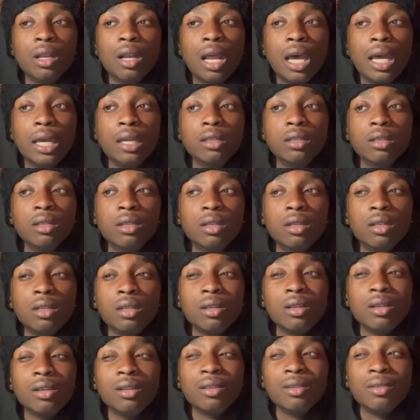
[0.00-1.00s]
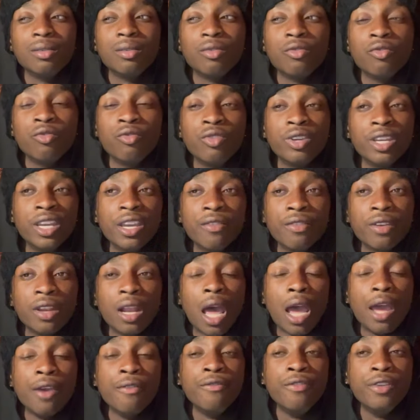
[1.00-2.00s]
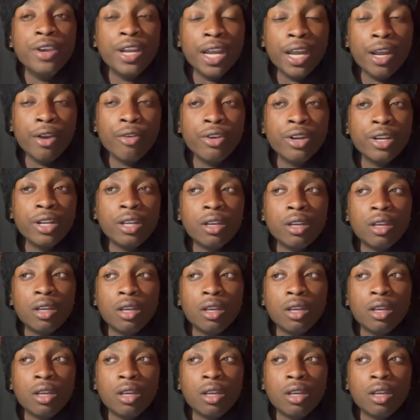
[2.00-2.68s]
like giving like very